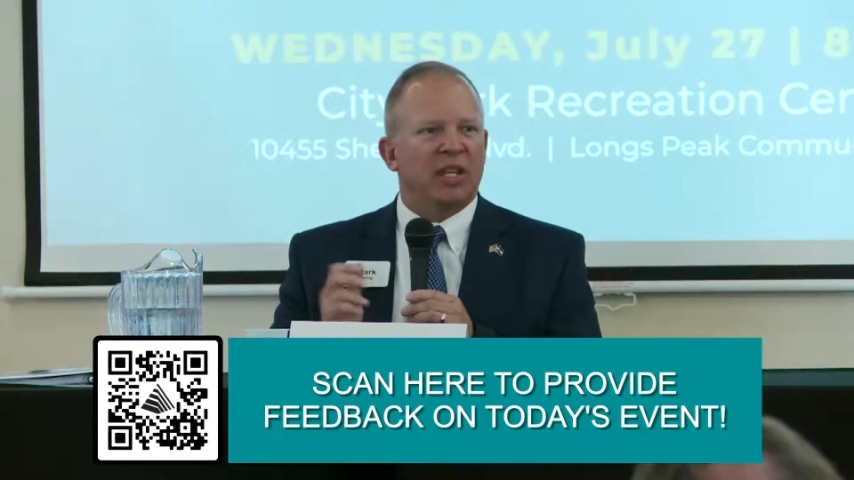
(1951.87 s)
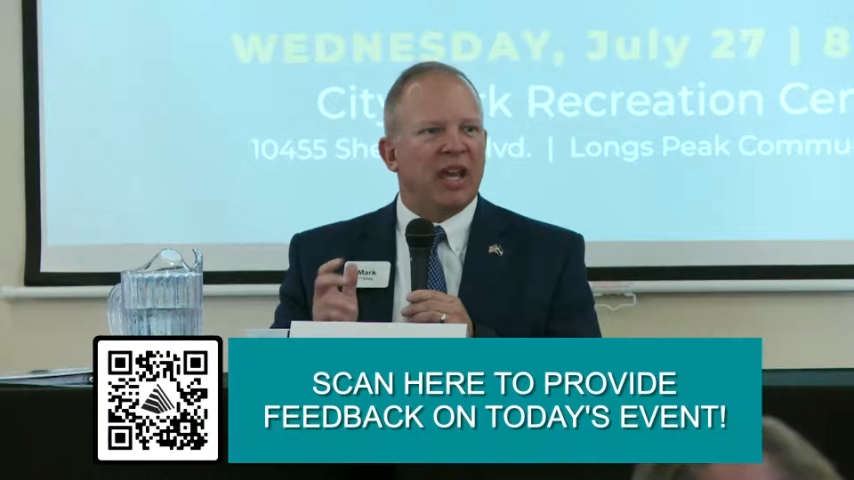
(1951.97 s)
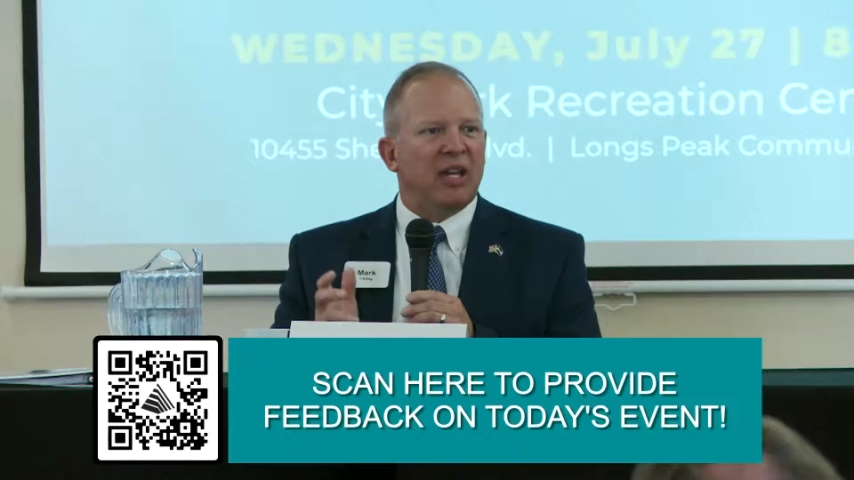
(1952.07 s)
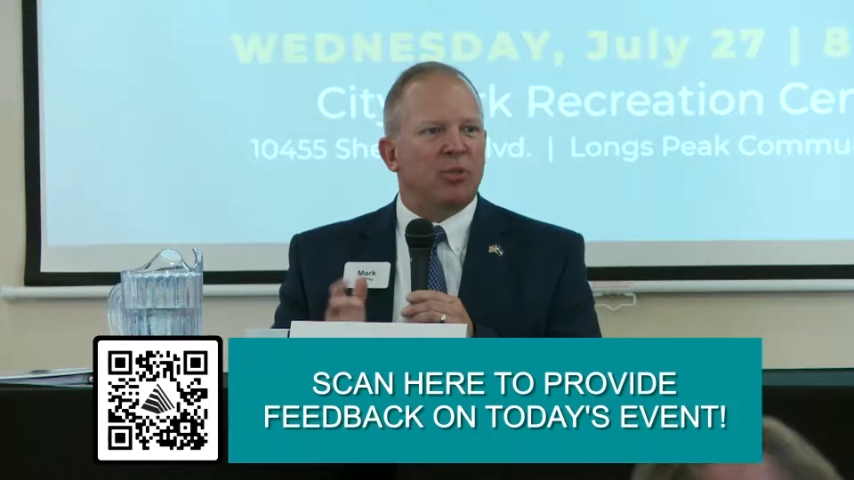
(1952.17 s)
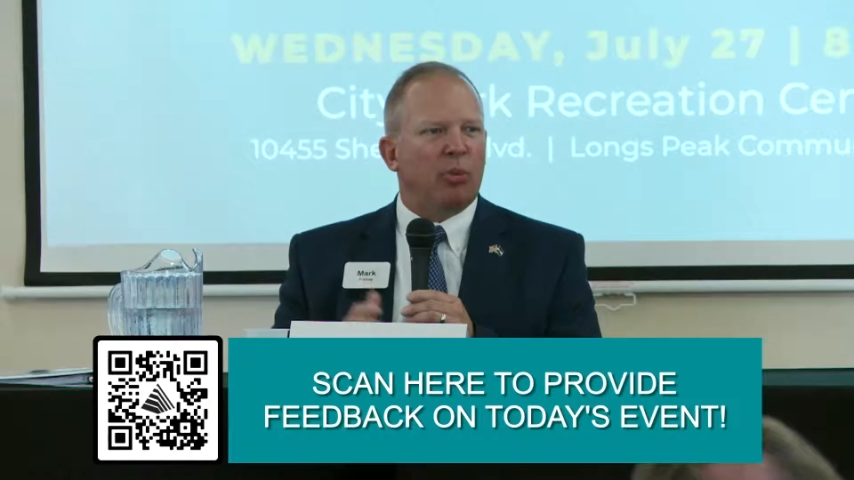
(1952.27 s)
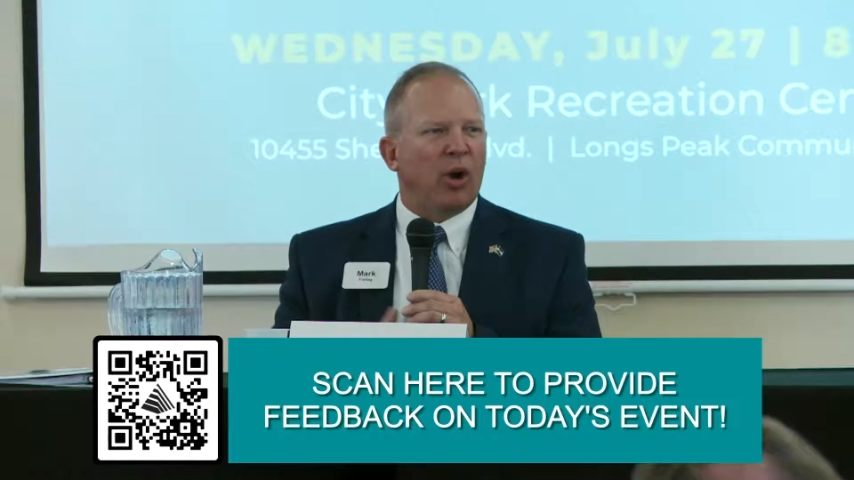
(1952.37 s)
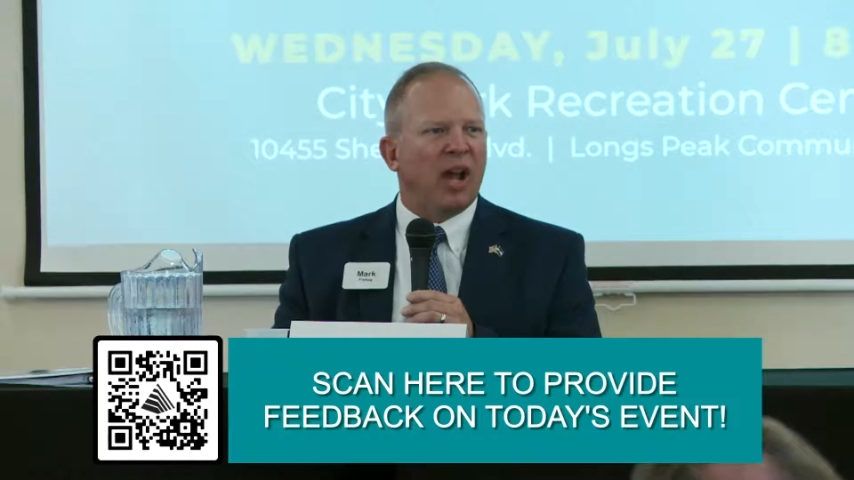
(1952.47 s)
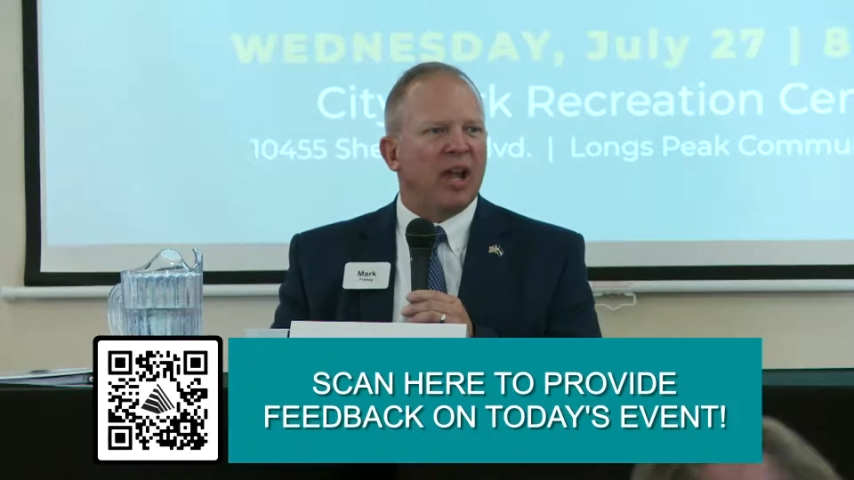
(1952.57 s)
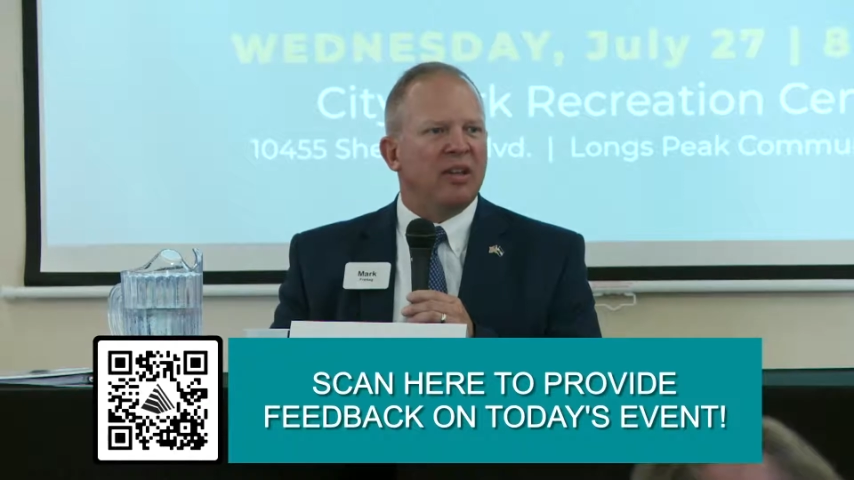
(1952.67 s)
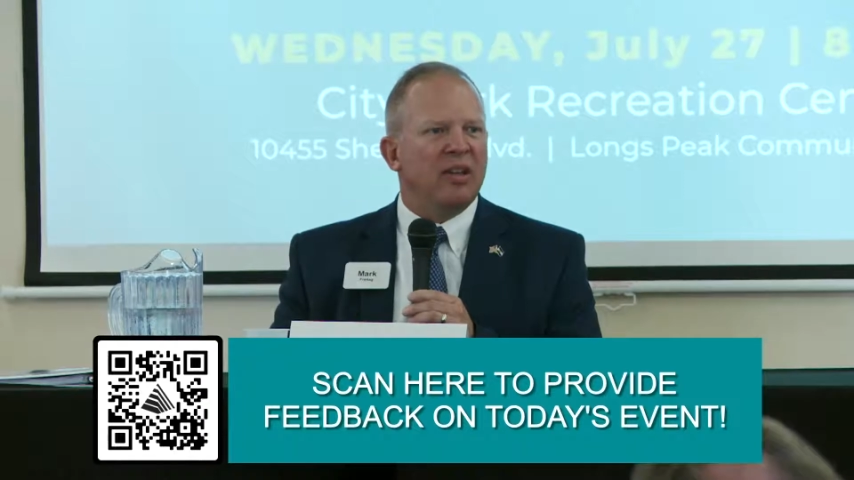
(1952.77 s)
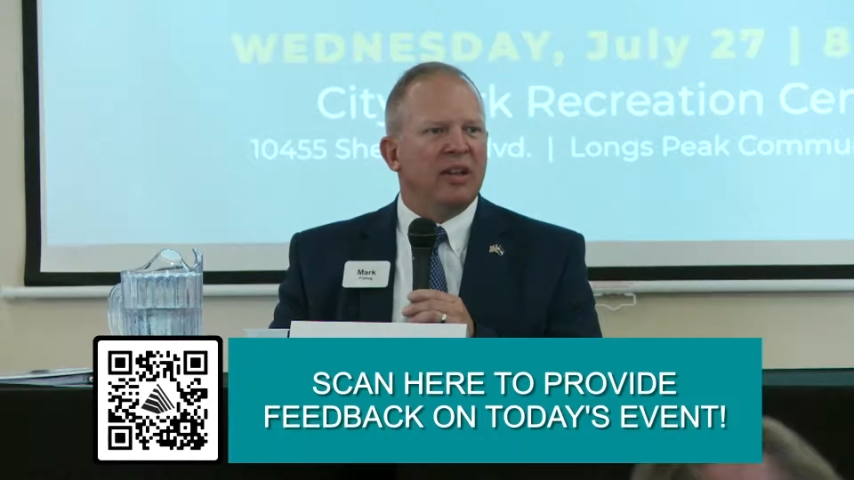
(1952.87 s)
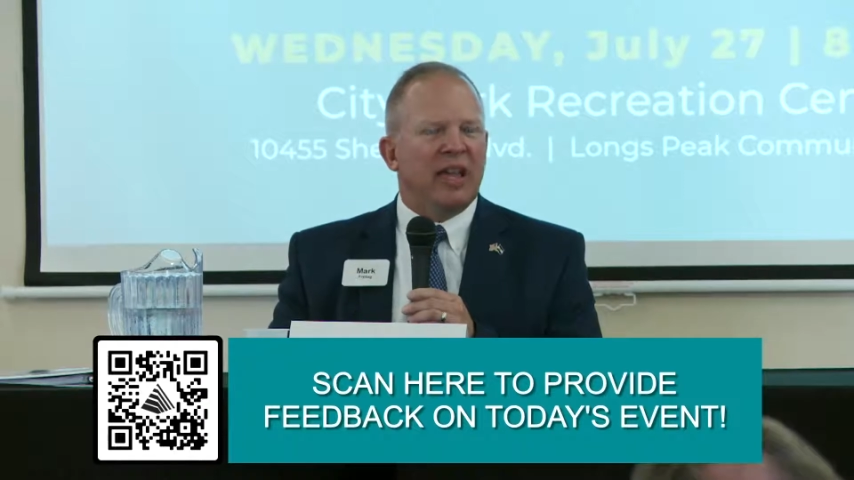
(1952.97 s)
has pride,